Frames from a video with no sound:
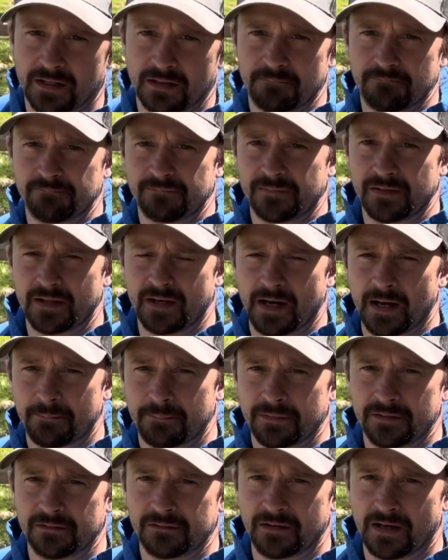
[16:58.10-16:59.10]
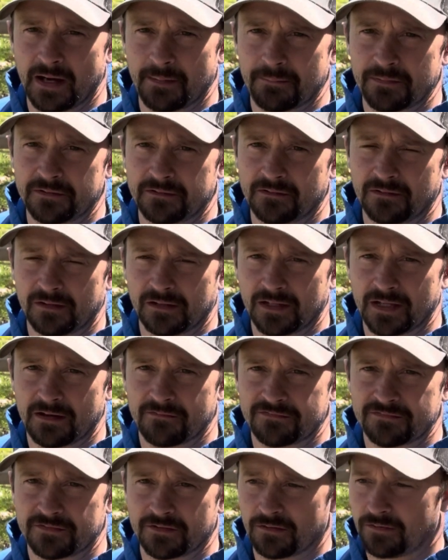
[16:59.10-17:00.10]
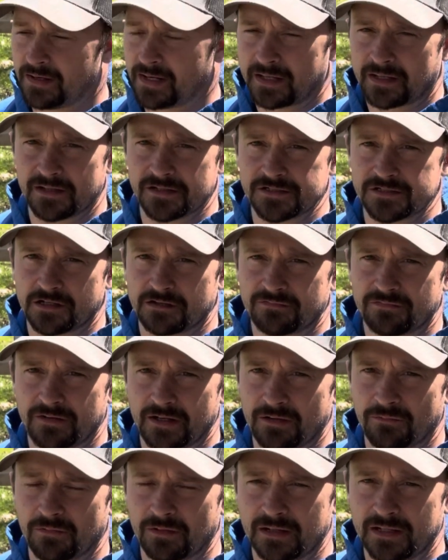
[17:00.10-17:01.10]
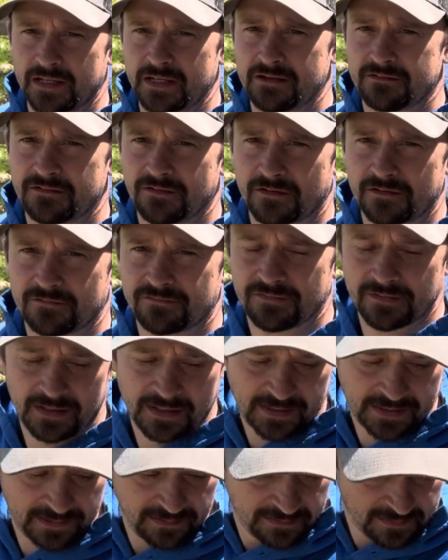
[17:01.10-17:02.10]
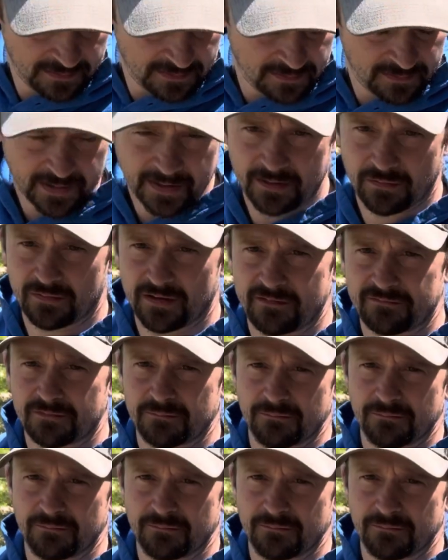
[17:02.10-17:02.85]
up and to the left, so I can adjust for that really easy on the fly. I don't have to